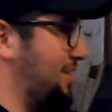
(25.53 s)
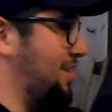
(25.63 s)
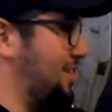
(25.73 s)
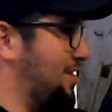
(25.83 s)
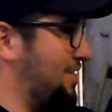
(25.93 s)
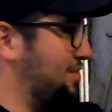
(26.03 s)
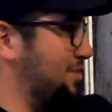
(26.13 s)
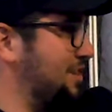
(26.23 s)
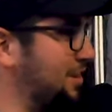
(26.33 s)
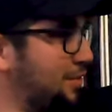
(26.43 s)
And so
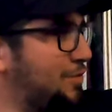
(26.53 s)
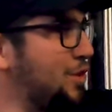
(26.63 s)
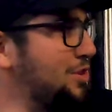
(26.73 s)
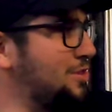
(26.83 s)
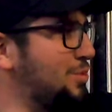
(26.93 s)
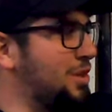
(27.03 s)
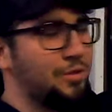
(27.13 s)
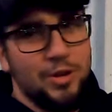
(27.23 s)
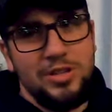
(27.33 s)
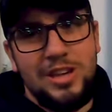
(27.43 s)
it's like one of the
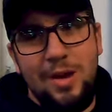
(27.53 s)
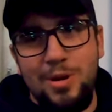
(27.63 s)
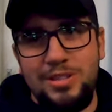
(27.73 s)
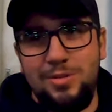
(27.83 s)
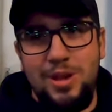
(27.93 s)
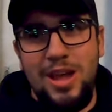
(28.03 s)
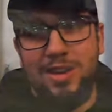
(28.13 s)
first Samurais that we had